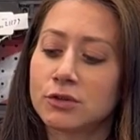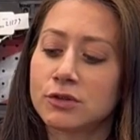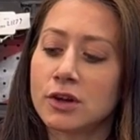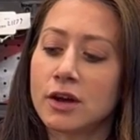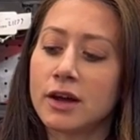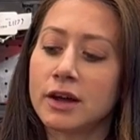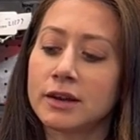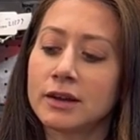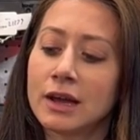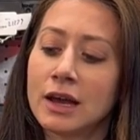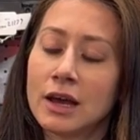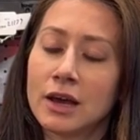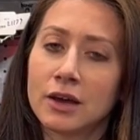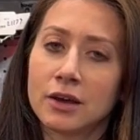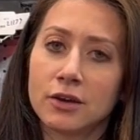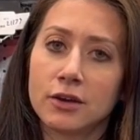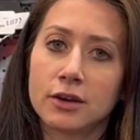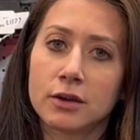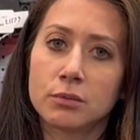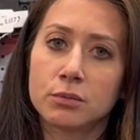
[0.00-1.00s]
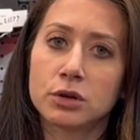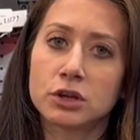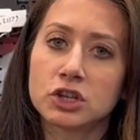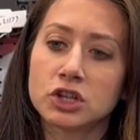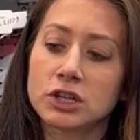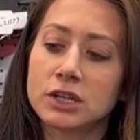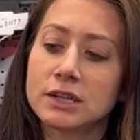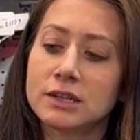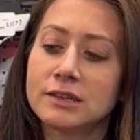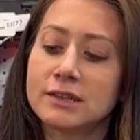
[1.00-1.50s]
on, you can push
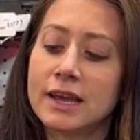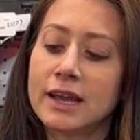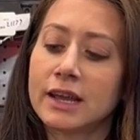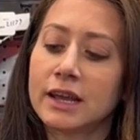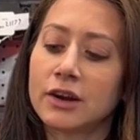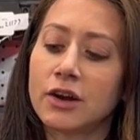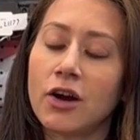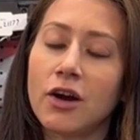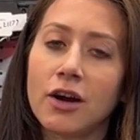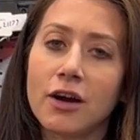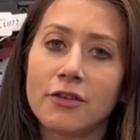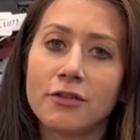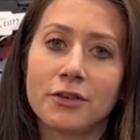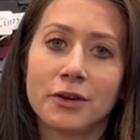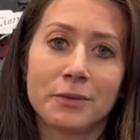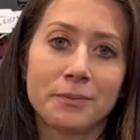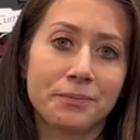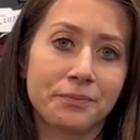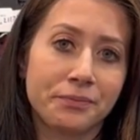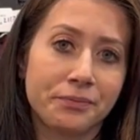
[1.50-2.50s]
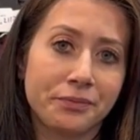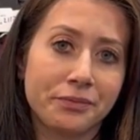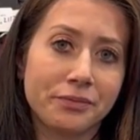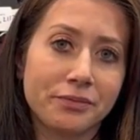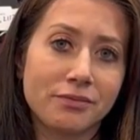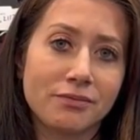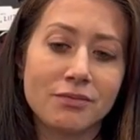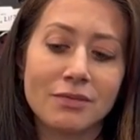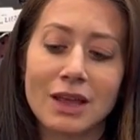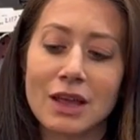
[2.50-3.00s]
in, take it off.
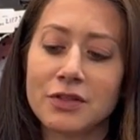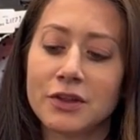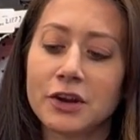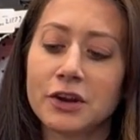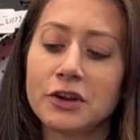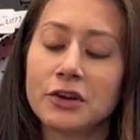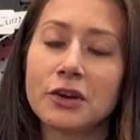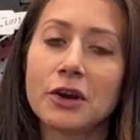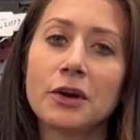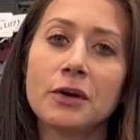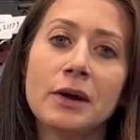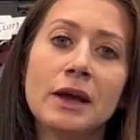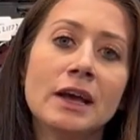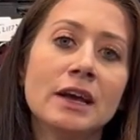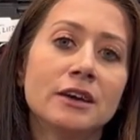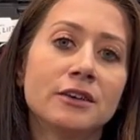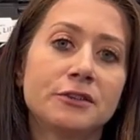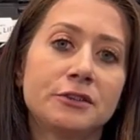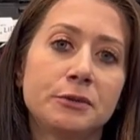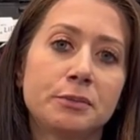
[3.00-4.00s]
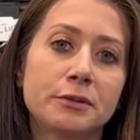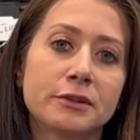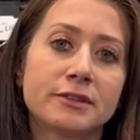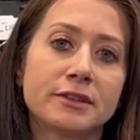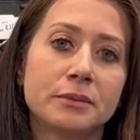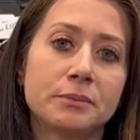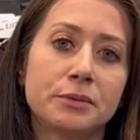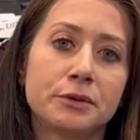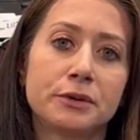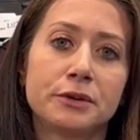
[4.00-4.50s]
There you go. Super
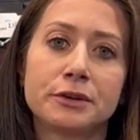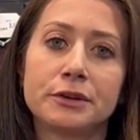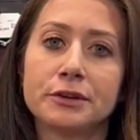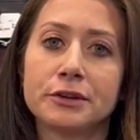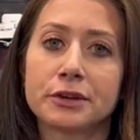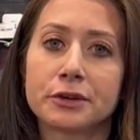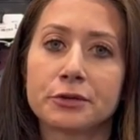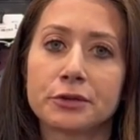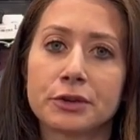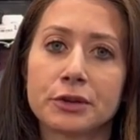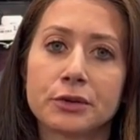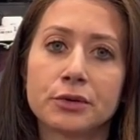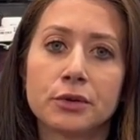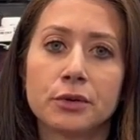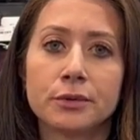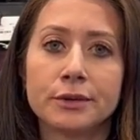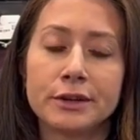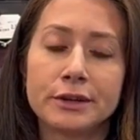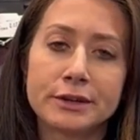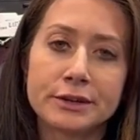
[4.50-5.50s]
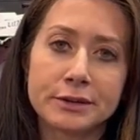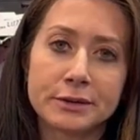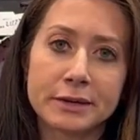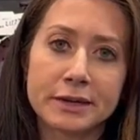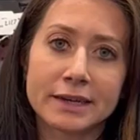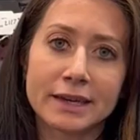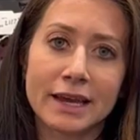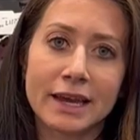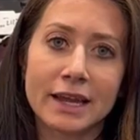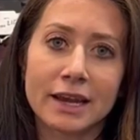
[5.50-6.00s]
simple. You look really cool when you do
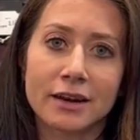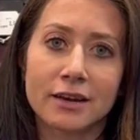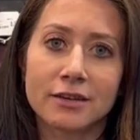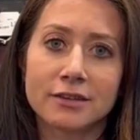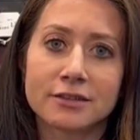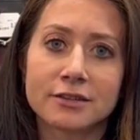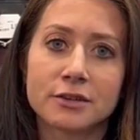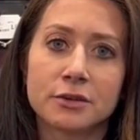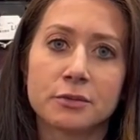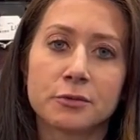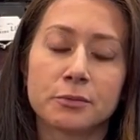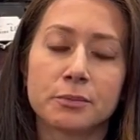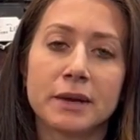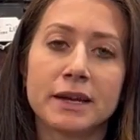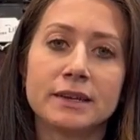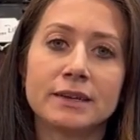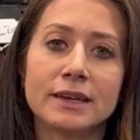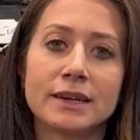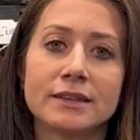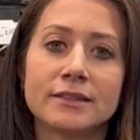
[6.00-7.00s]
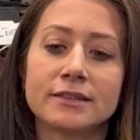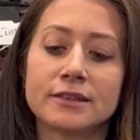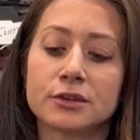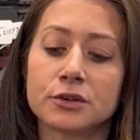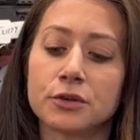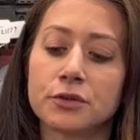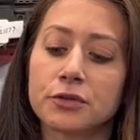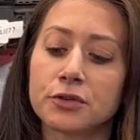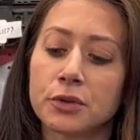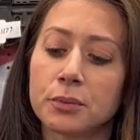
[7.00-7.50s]
it, and it also maintains
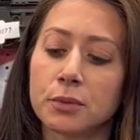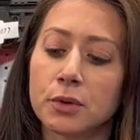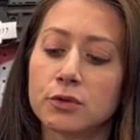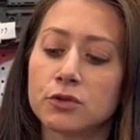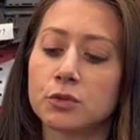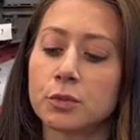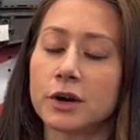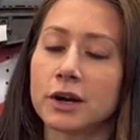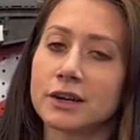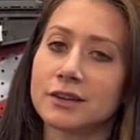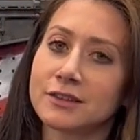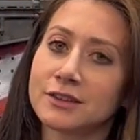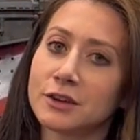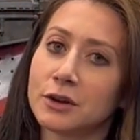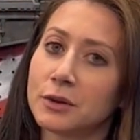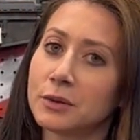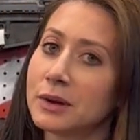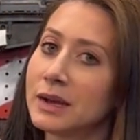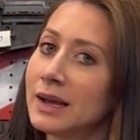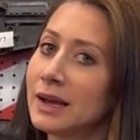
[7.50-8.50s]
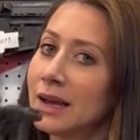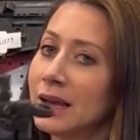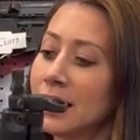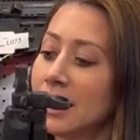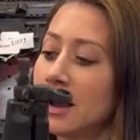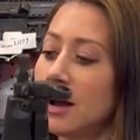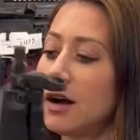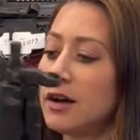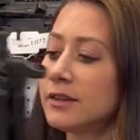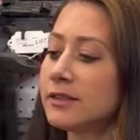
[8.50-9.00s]
zero for the most part. So
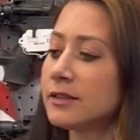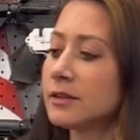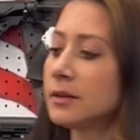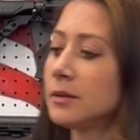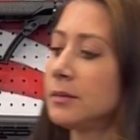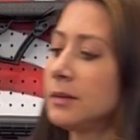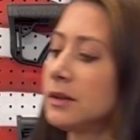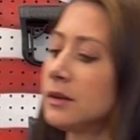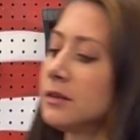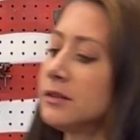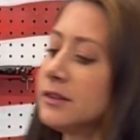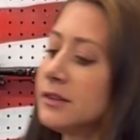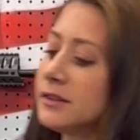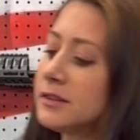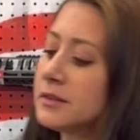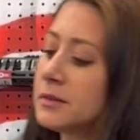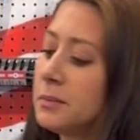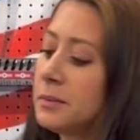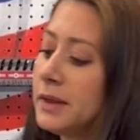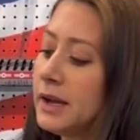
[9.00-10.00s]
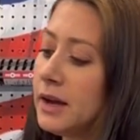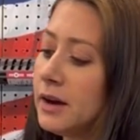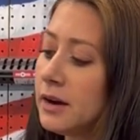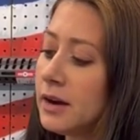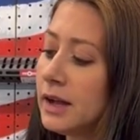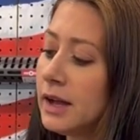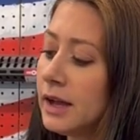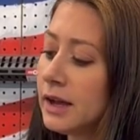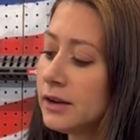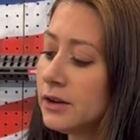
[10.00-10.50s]
awesome little system
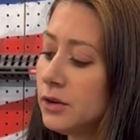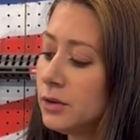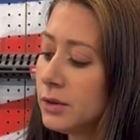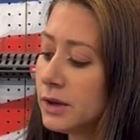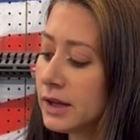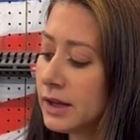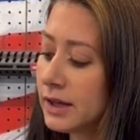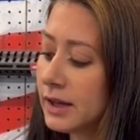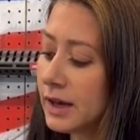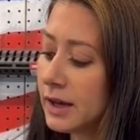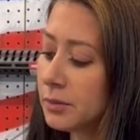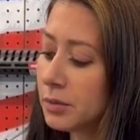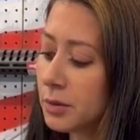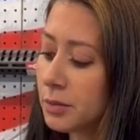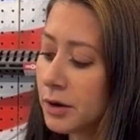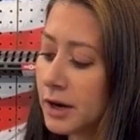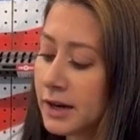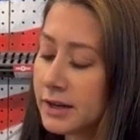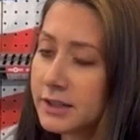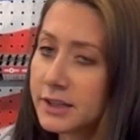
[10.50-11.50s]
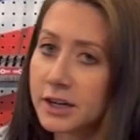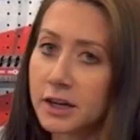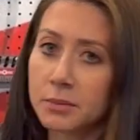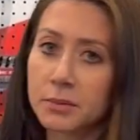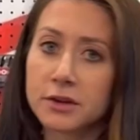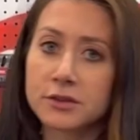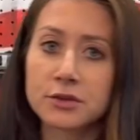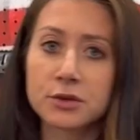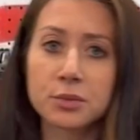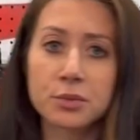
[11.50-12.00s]
there, and you can get proprietary
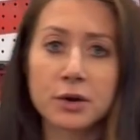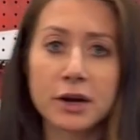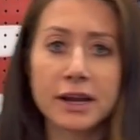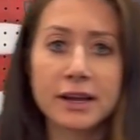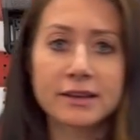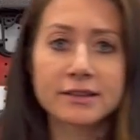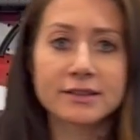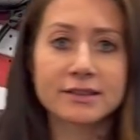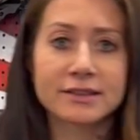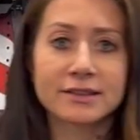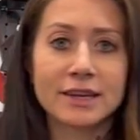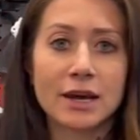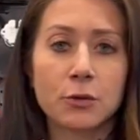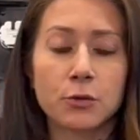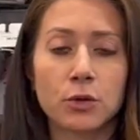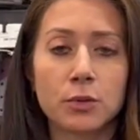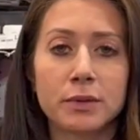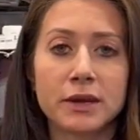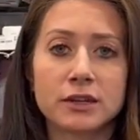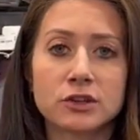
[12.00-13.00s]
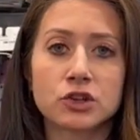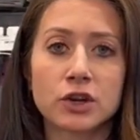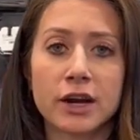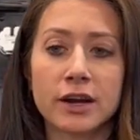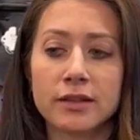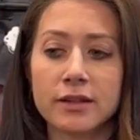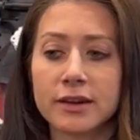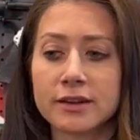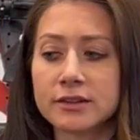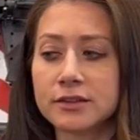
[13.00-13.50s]
muzzle brakes that will be a
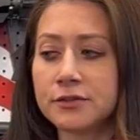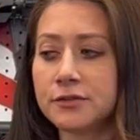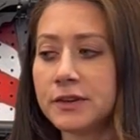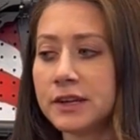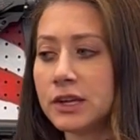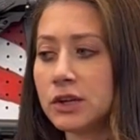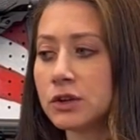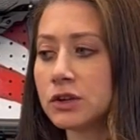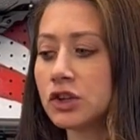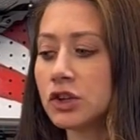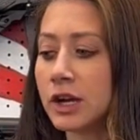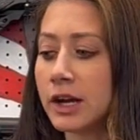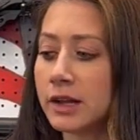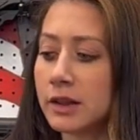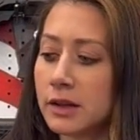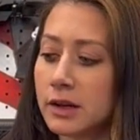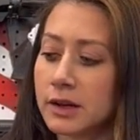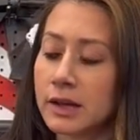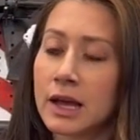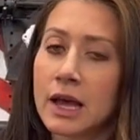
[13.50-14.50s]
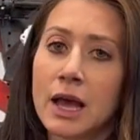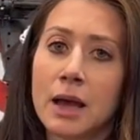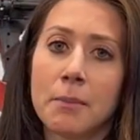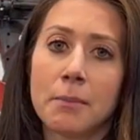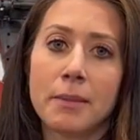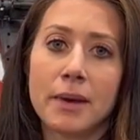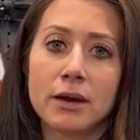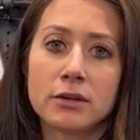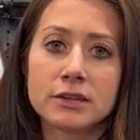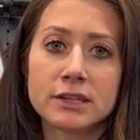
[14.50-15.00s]
tri-lug to fit your tri-lug
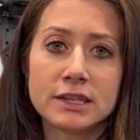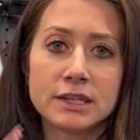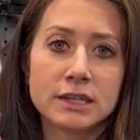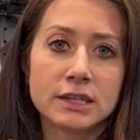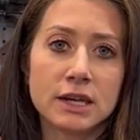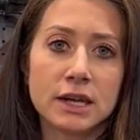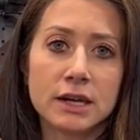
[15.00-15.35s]
mounting